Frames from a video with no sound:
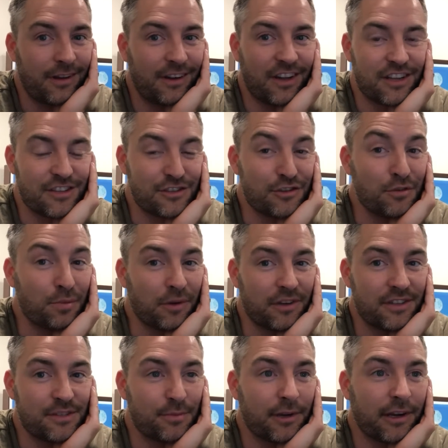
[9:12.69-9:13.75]
Not super
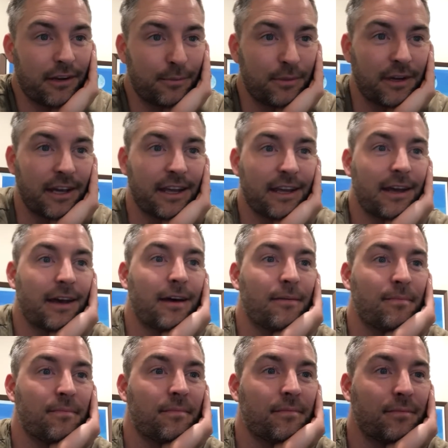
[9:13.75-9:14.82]
inspired by
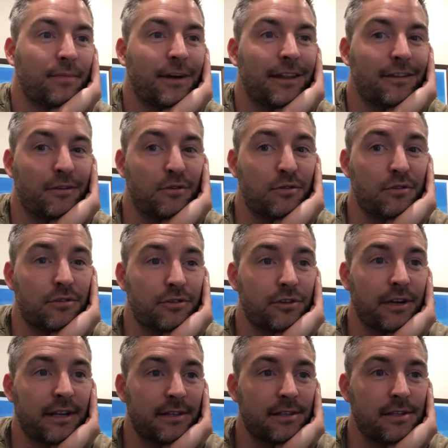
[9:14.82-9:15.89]
the Google
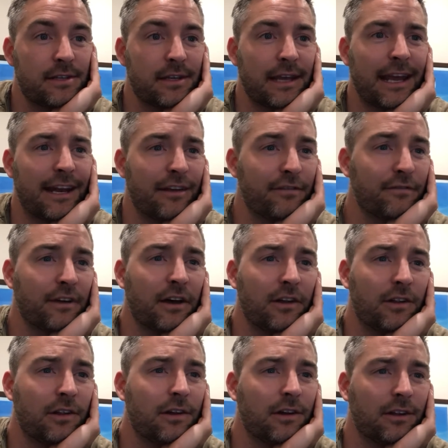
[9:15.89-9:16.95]
Trends.
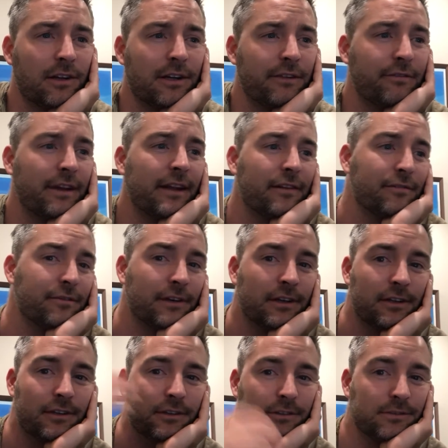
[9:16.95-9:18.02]
NFL, a lot of
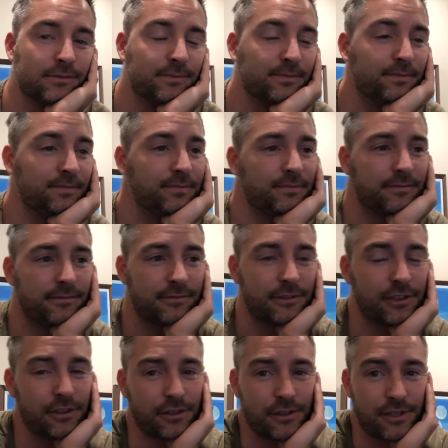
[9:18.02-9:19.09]
NFL
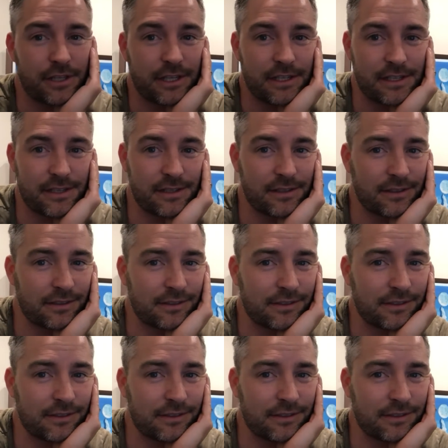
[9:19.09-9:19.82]
searches.